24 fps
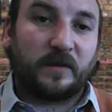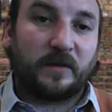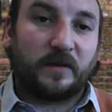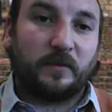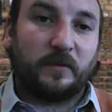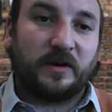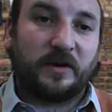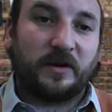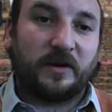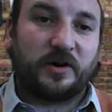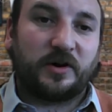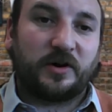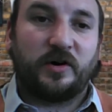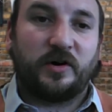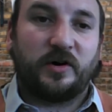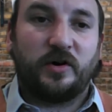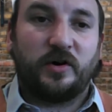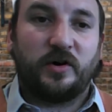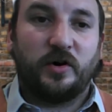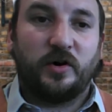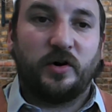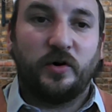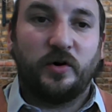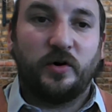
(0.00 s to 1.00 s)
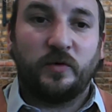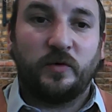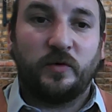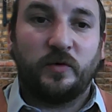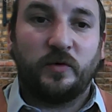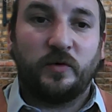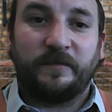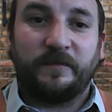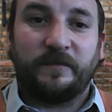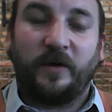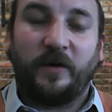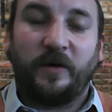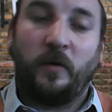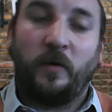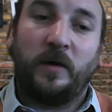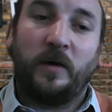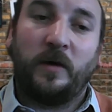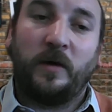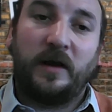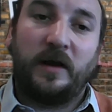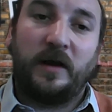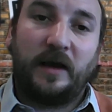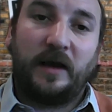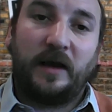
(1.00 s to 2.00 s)
We look at who can
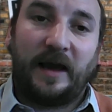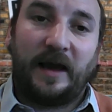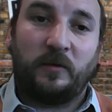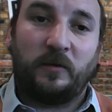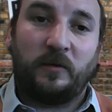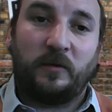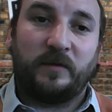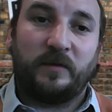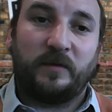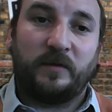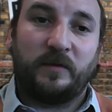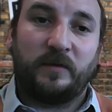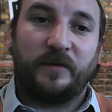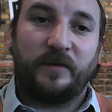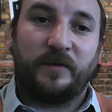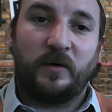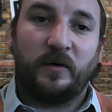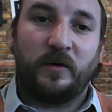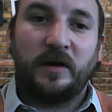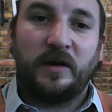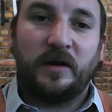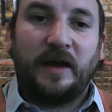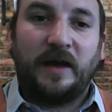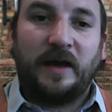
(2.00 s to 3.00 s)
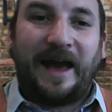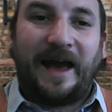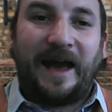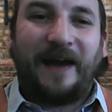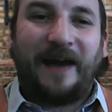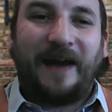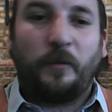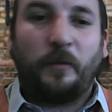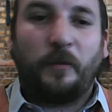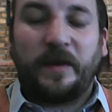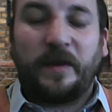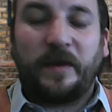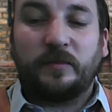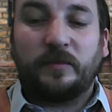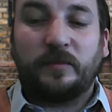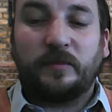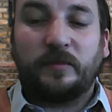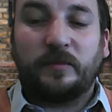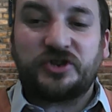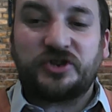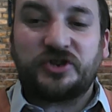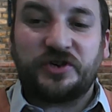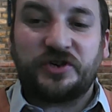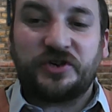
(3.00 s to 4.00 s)
vote, how we vote, how people
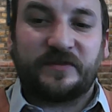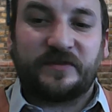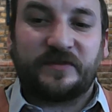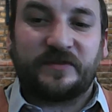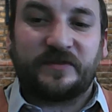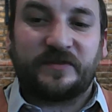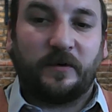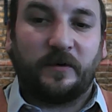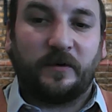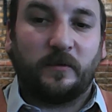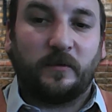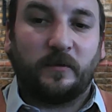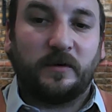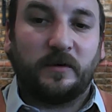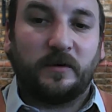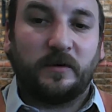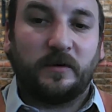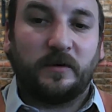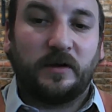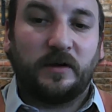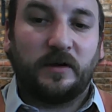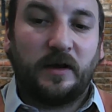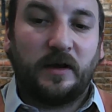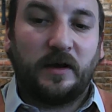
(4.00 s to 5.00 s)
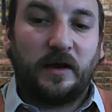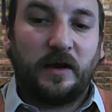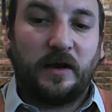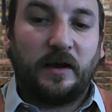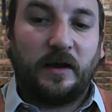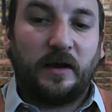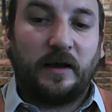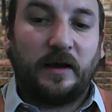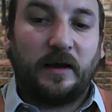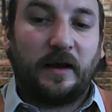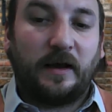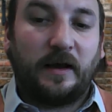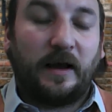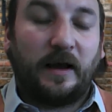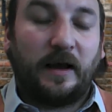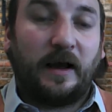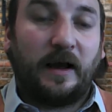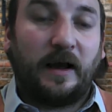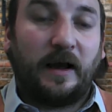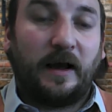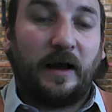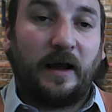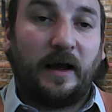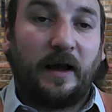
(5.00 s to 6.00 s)
choose to vote.
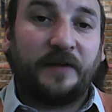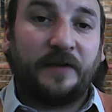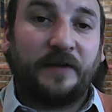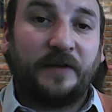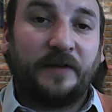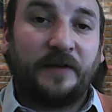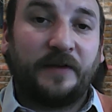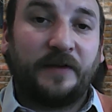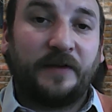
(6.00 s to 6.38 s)
And